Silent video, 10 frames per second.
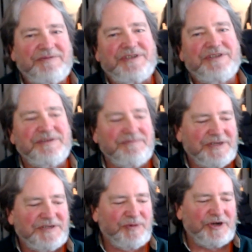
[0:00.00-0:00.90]
which
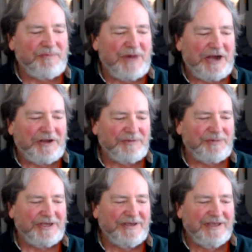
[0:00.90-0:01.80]
is pretty mild,
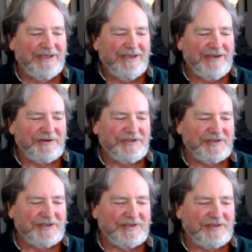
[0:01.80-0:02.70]
but
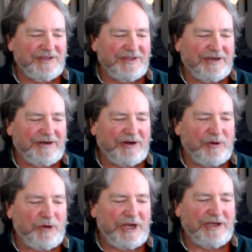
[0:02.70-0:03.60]
just to sit there
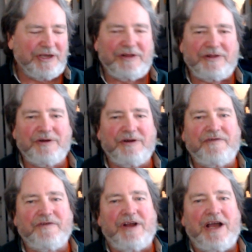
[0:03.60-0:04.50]
awake and alert
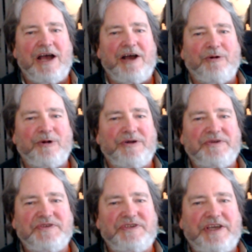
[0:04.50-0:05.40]
for
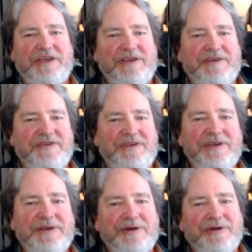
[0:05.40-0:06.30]
hours, days,
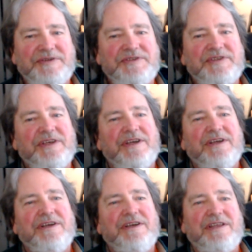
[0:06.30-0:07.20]
years.
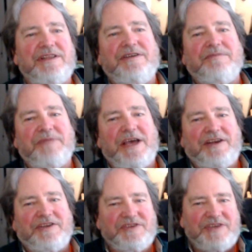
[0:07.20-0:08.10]
And then I
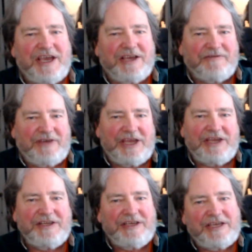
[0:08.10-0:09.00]
had a stack of
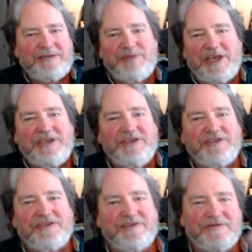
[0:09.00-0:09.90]
88
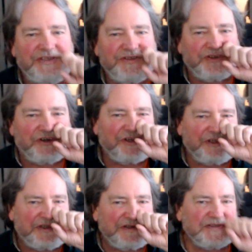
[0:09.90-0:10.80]
pages of these
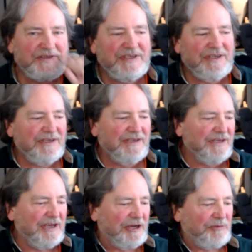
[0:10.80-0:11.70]
drawings
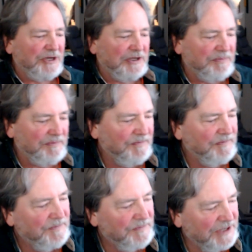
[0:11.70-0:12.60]
on my
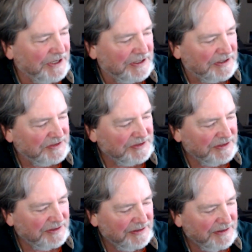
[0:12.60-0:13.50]
desk.
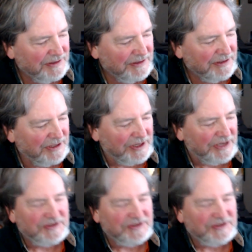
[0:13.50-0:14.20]
A nice